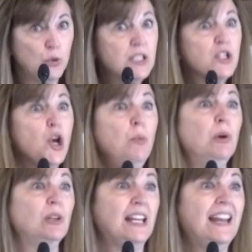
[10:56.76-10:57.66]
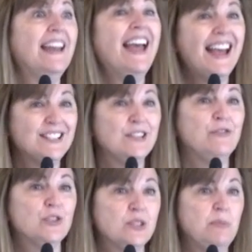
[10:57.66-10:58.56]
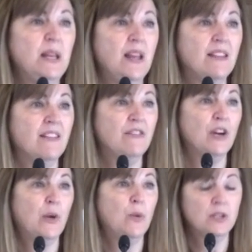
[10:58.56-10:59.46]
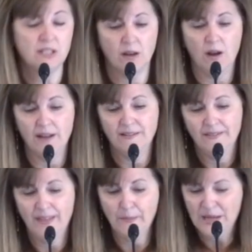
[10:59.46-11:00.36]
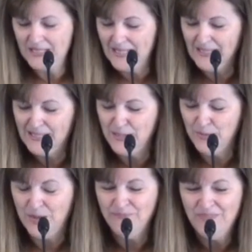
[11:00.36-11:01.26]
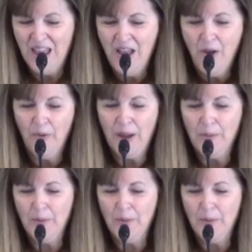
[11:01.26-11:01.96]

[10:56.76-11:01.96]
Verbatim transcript: do it soberly, as if you're speaking the very words of God. That makes sense to me. Okay,